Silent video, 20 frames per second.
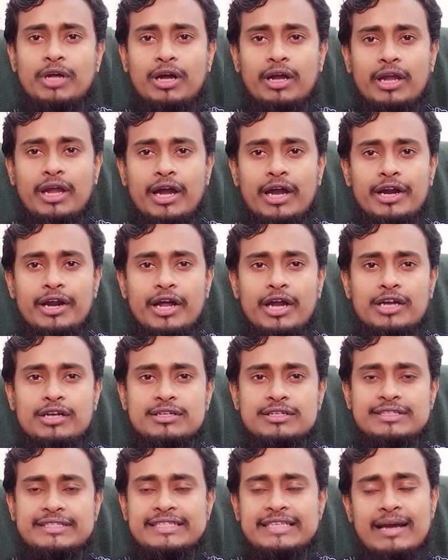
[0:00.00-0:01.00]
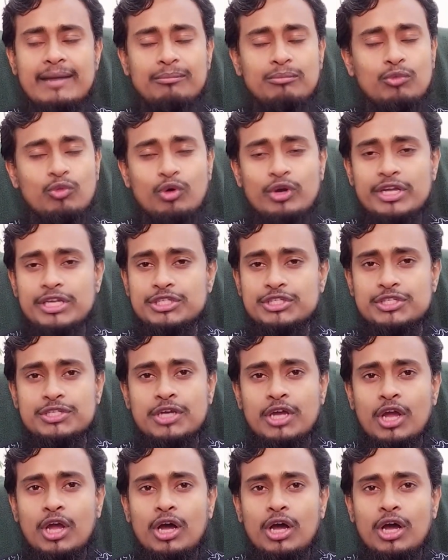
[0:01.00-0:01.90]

here are some ways